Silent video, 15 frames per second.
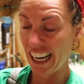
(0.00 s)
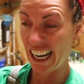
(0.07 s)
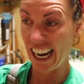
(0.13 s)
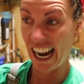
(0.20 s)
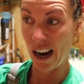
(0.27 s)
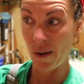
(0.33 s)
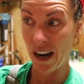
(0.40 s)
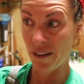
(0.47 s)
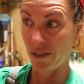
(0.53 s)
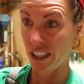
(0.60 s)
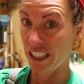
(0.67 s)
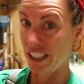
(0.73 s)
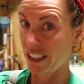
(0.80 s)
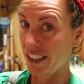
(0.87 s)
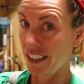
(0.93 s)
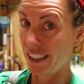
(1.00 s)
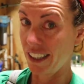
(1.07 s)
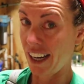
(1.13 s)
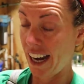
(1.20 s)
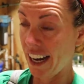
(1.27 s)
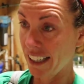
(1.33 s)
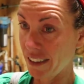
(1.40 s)
and how every year
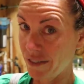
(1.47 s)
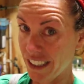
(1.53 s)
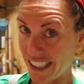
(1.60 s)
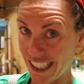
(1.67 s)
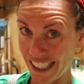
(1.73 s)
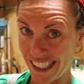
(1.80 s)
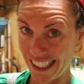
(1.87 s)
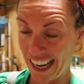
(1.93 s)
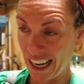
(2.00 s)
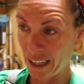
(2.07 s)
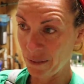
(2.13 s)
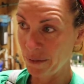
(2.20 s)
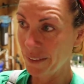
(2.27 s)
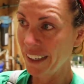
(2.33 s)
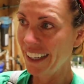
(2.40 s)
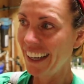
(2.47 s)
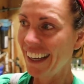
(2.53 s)
kind of is the same.